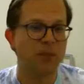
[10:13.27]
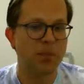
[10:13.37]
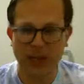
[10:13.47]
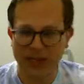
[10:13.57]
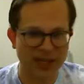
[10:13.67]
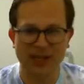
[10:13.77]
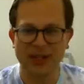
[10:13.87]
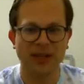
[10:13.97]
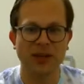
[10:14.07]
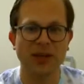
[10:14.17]
because
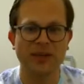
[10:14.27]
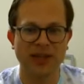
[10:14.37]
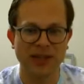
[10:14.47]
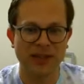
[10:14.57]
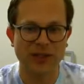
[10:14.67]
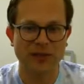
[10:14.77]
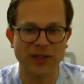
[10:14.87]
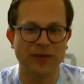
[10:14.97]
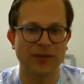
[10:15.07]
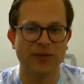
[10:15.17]
you know if, it, if it's
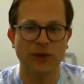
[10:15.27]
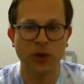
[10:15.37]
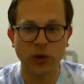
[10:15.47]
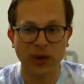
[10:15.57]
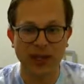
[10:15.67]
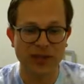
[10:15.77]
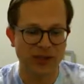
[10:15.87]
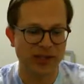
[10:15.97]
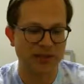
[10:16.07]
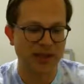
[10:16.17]
free if it's for coins or
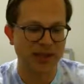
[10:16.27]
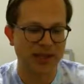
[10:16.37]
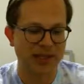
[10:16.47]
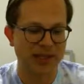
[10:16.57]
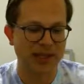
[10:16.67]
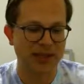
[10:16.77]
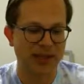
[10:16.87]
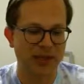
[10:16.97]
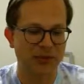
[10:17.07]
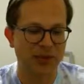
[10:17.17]
something that doesn't take a
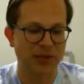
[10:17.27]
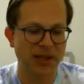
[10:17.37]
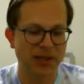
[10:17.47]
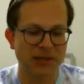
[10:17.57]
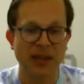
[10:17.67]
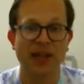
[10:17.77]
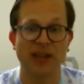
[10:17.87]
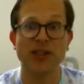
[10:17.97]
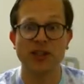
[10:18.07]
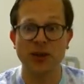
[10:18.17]
lot of rubies
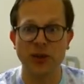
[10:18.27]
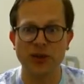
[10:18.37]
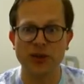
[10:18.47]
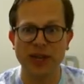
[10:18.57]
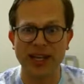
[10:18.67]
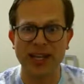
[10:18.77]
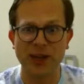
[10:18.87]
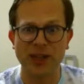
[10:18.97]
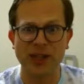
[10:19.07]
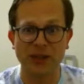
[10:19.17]
such as the gold zucchini
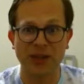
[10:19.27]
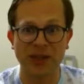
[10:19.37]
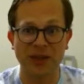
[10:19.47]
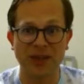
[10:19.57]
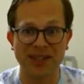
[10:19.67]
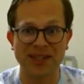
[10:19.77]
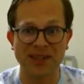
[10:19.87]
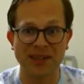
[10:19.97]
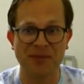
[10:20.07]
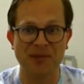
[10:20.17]
which i probably will end
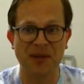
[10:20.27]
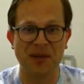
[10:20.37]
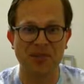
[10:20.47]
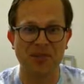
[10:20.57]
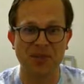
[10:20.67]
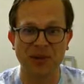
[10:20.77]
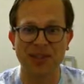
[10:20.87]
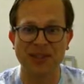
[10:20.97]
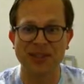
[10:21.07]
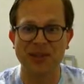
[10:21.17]
up um,
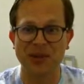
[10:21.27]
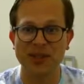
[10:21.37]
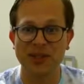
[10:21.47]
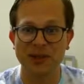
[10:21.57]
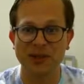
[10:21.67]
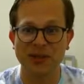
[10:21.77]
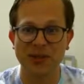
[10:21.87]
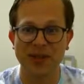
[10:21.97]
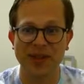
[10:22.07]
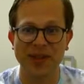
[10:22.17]
pulling doing singles
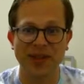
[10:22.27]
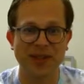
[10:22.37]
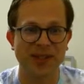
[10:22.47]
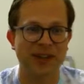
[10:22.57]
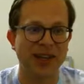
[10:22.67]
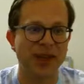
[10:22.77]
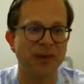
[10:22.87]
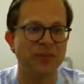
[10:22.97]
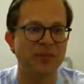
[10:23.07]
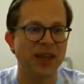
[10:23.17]
for at the end of this
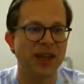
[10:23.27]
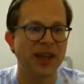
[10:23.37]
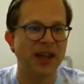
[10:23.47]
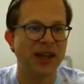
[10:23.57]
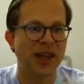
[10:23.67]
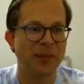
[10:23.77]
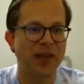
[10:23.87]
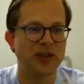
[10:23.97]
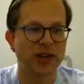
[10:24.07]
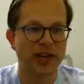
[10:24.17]
video um,
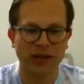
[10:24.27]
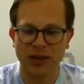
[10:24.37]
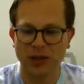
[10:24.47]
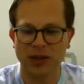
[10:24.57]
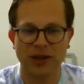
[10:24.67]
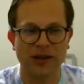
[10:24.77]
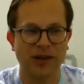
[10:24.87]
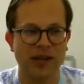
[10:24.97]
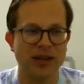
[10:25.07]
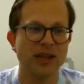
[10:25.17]
i try and acquire
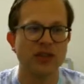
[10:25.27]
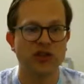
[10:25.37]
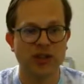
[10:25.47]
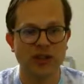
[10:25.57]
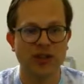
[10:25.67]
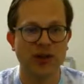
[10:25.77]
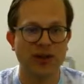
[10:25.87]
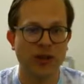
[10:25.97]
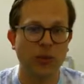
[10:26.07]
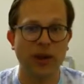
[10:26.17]
it just so
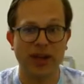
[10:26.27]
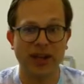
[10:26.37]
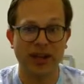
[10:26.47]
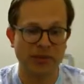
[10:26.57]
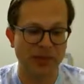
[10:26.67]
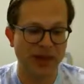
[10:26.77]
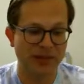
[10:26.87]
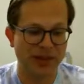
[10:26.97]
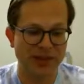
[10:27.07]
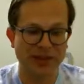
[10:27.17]
that when it gets
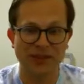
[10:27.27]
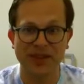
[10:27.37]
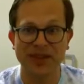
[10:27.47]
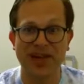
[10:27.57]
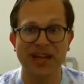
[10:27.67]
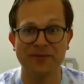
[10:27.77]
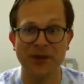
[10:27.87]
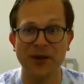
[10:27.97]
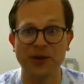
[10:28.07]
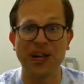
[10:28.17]
buffed on something that i have
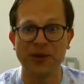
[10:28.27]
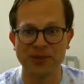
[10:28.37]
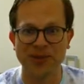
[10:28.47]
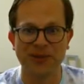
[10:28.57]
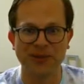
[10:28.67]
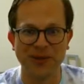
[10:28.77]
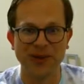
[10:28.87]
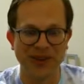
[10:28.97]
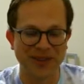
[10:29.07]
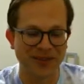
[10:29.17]
no top shelf
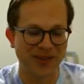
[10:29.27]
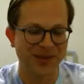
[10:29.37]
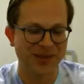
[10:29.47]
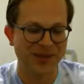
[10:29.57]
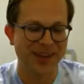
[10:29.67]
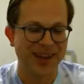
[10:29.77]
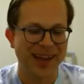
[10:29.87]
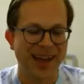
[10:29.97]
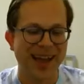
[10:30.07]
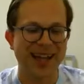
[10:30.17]
for in the future
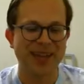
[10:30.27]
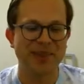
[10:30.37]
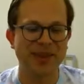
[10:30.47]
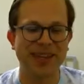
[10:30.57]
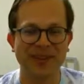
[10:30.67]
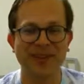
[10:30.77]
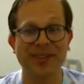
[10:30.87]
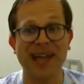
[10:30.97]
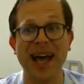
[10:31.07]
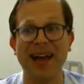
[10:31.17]
i can be thankful
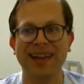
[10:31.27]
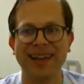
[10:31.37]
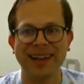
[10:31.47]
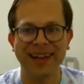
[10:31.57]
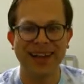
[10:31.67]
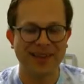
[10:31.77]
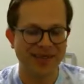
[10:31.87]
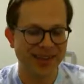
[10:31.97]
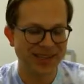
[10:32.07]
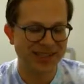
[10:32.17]
as ah i have
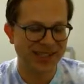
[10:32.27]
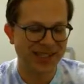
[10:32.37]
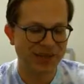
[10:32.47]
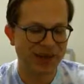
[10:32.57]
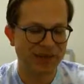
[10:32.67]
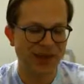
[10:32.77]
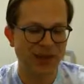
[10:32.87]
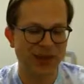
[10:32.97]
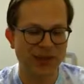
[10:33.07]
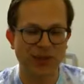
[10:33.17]
this i spent my
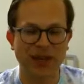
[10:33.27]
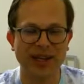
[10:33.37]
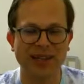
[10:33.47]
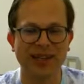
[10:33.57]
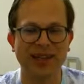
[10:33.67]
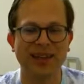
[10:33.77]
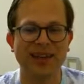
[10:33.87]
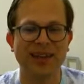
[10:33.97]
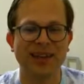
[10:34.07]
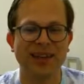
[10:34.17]
coins wisely
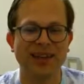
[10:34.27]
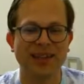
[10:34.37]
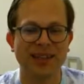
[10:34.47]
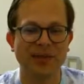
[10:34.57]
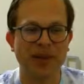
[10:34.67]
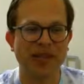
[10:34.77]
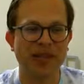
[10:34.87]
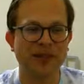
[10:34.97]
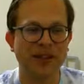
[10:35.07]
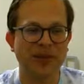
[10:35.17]
to give
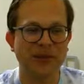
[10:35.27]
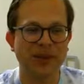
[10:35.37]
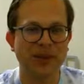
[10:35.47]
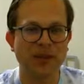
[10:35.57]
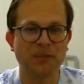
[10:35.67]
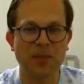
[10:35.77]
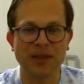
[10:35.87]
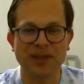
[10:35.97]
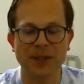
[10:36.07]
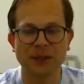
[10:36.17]
myself coverage.
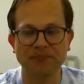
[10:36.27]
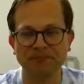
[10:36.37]
So